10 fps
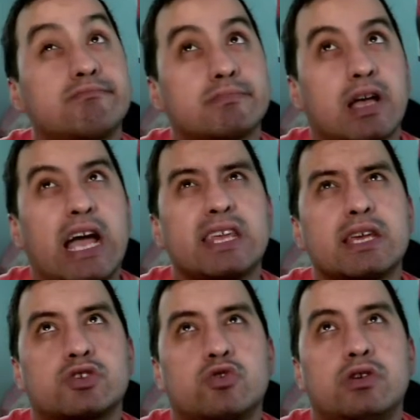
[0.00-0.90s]
I think he's
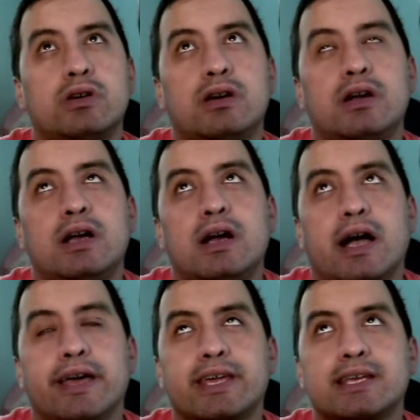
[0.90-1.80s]
cool. I
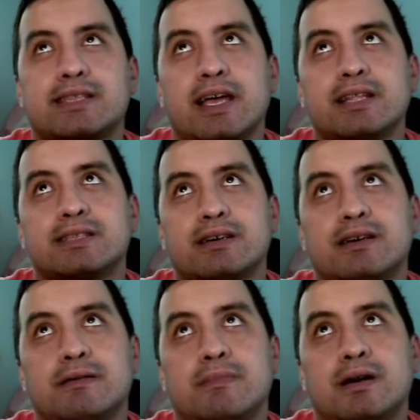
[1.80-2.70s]
think he stands
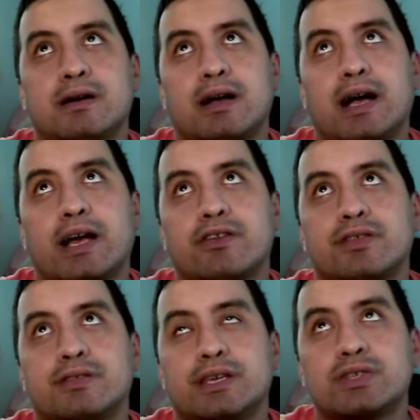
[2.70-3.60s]
higher than
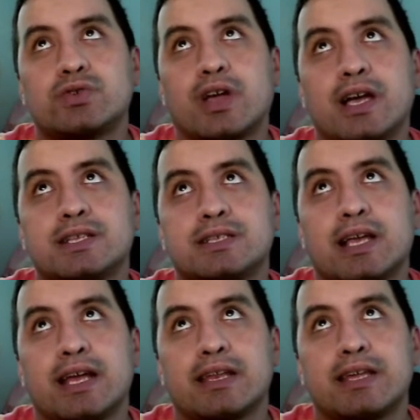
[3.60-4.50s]
these two guys,
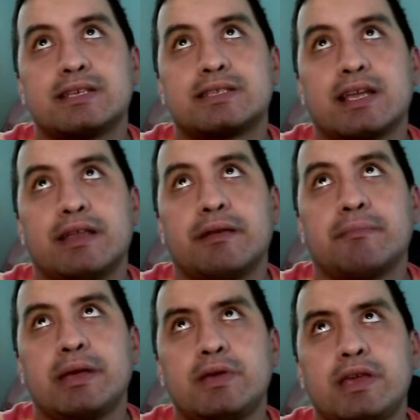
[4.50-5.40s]
at least, and
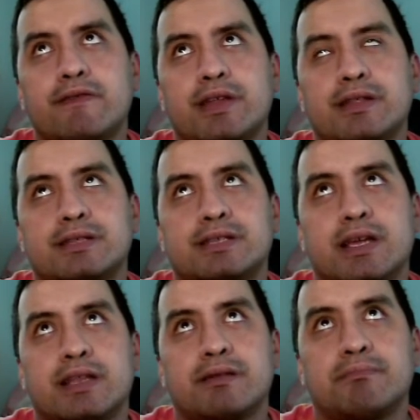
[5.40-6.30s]
maybe even
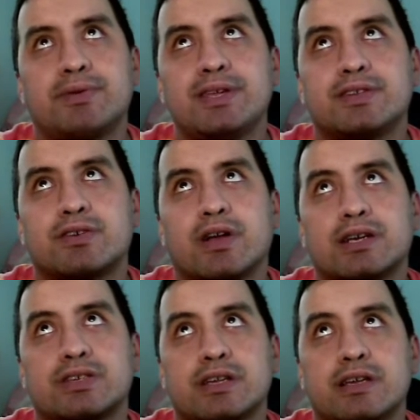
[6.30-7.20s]
in B tier,
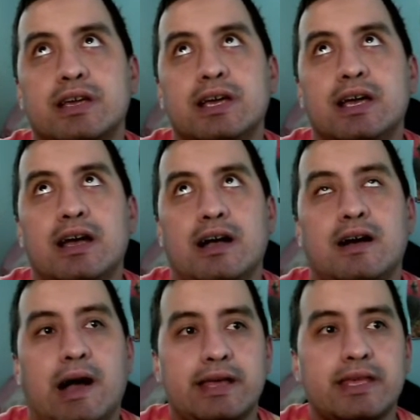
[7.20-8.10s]
actually.
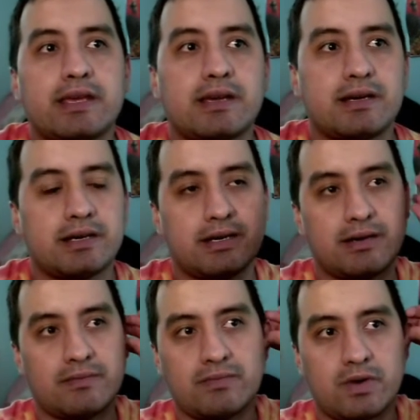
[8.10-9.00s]
I think
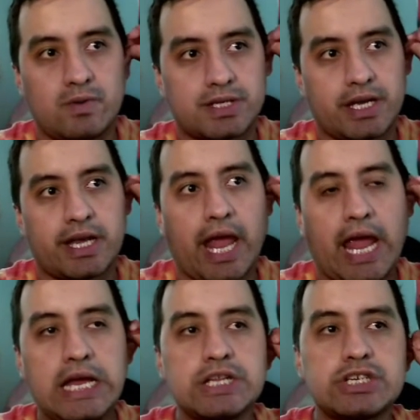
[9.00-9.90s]
what was it, an
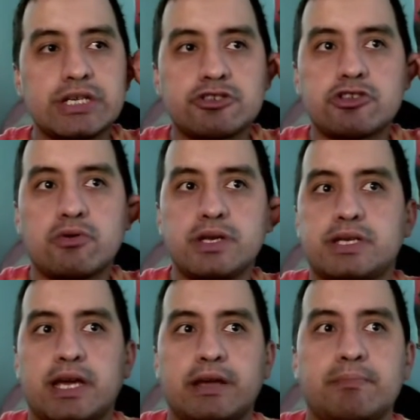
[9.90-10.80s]
ancient zone
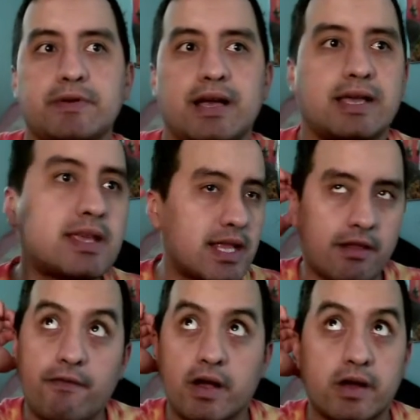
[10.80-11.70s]
type? I think
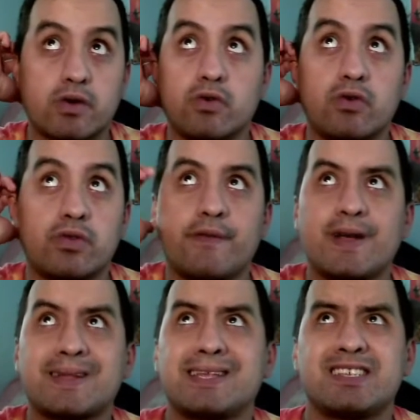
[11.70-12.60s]
fucking cool. The
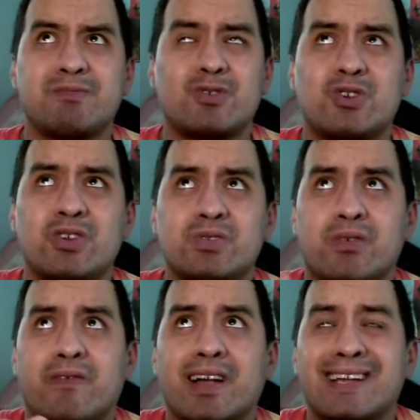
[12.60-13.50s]
fact that he's able to turn into a
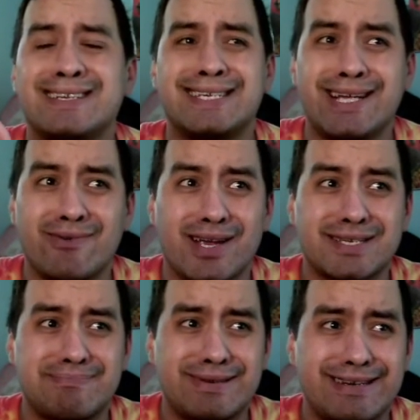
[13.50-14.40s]
fucking T-Rex,
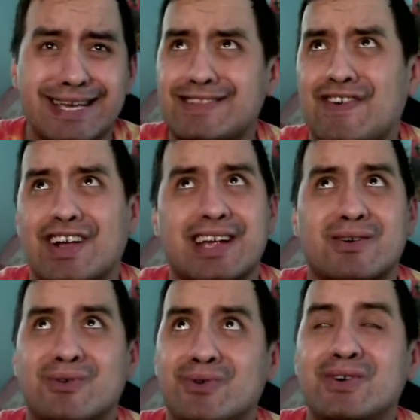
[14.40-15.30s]
bro, that's fucking
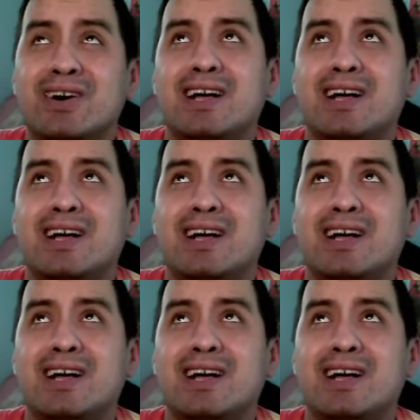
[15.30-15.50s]
cool.